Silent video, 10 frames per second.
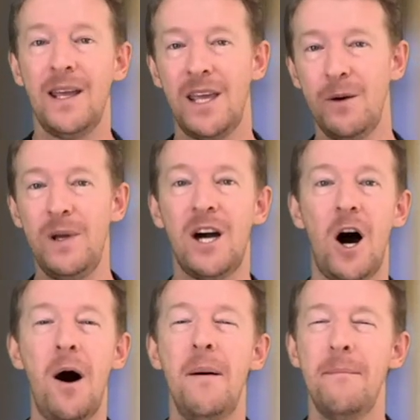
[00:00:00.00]
Here we
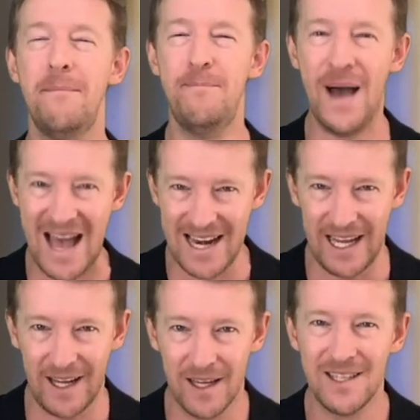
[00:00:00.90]
are
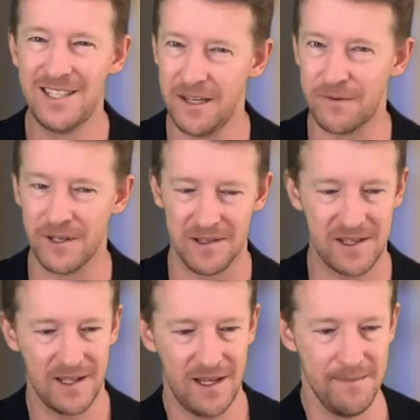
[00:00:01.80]
banning
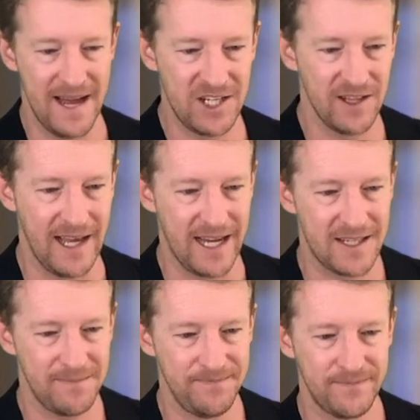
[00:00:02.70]
difference. Imagine that.